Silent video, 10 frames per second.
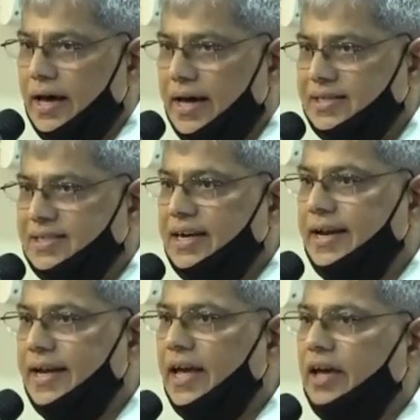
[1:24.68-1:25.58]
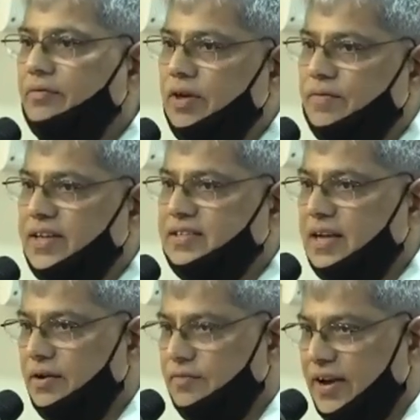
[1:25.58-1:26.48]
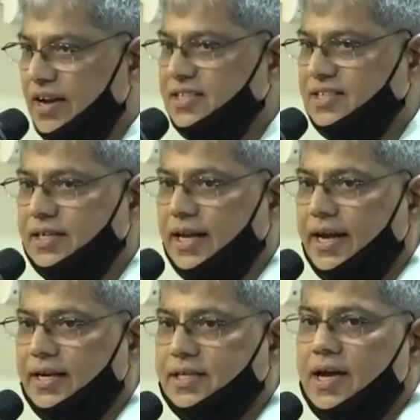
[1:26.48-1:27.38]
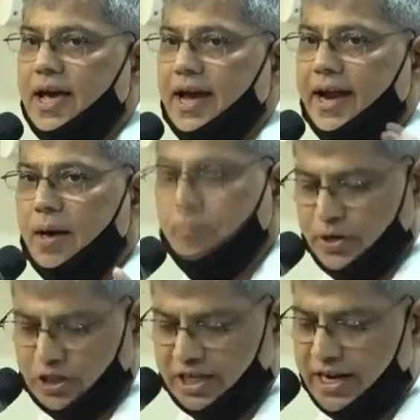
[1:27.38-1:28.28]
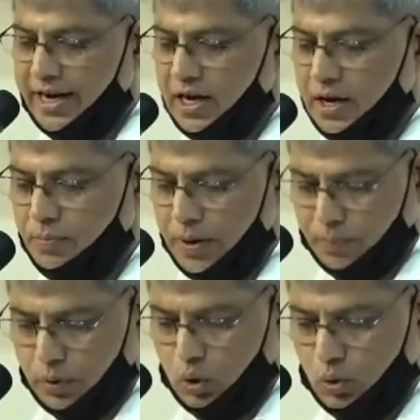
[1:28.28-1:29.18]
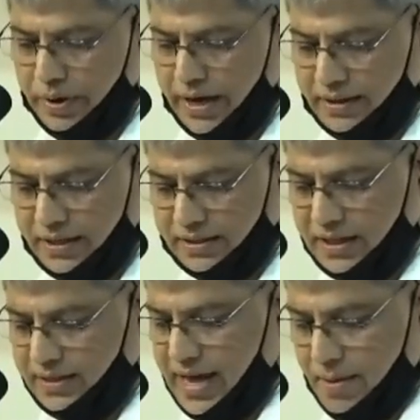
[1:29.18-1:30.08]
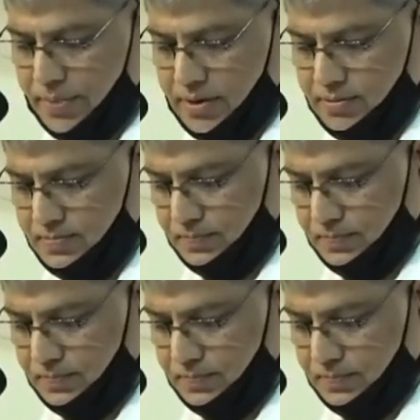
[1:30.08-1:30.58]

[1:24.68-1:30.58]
as a day we felicitate and appreciate people who make these things happen.